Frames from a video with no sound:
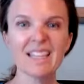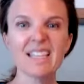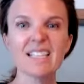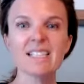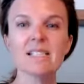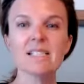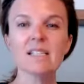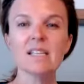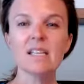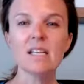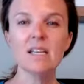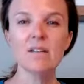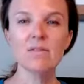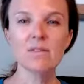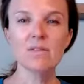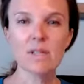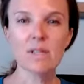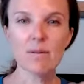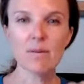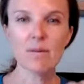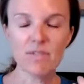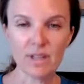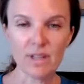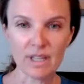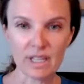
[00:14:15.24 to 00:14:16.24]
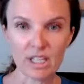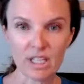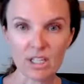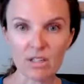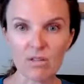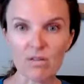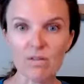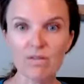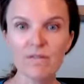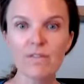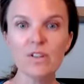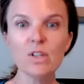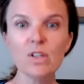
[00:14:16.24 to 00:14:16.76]
But this leaves them feeling
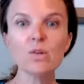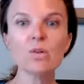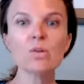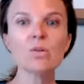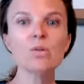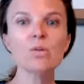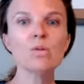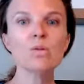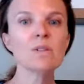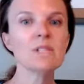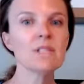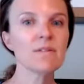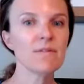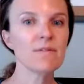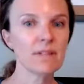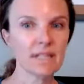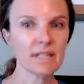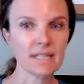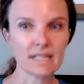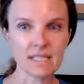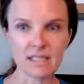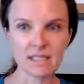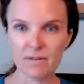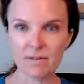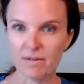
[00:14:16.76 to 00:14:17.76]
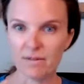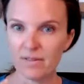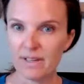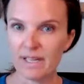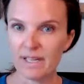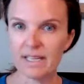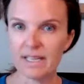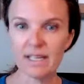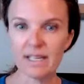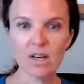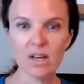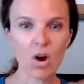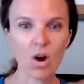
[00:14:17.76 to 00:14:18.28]
confused, feeling
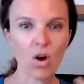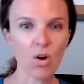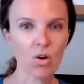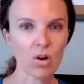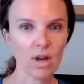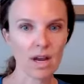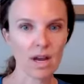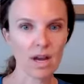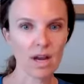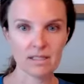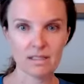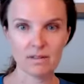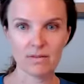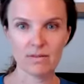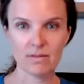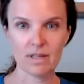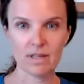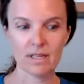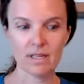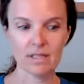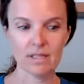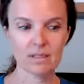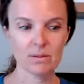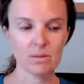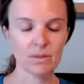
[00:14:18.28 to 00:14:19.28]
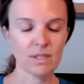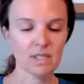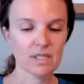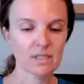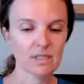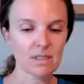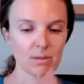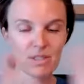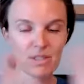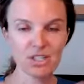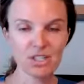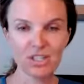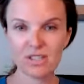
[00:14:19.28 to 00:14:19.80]
defeated, all kinds of things.
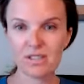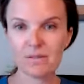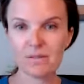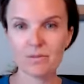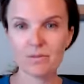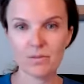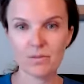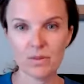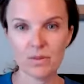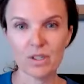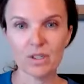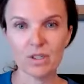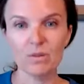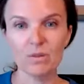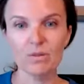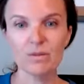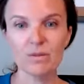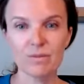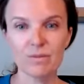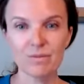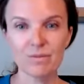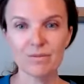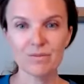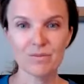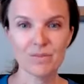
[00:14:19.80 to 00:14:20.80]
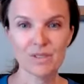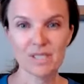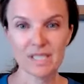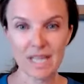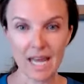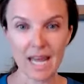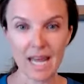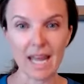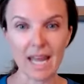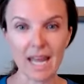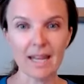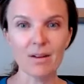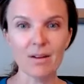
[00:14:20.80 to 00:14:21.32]
Because let me just,
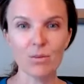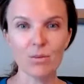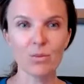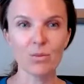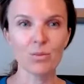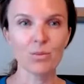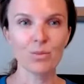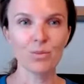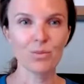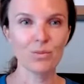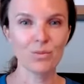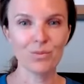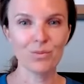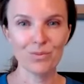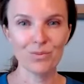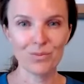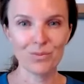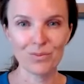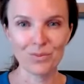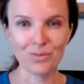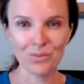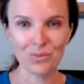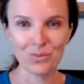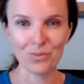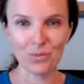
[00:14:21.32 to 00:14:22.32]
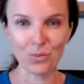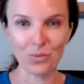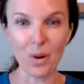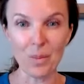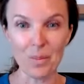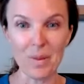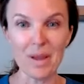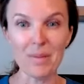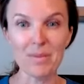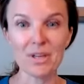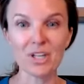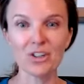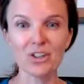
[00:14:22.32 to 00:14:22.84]
say
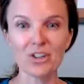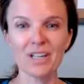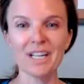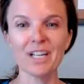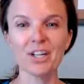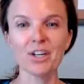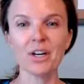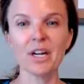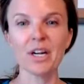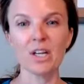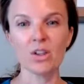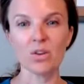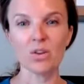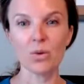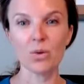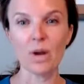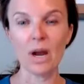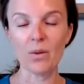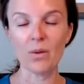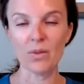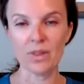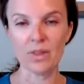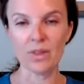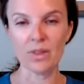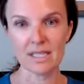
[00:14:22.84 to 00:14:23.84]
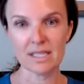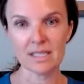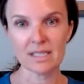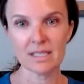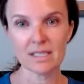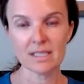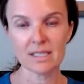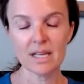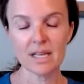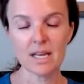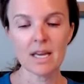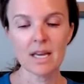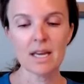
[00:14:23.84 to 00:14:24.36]
what maybe you're hearing throughout
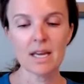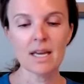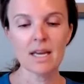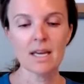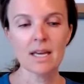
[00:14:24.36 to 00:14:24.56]
this.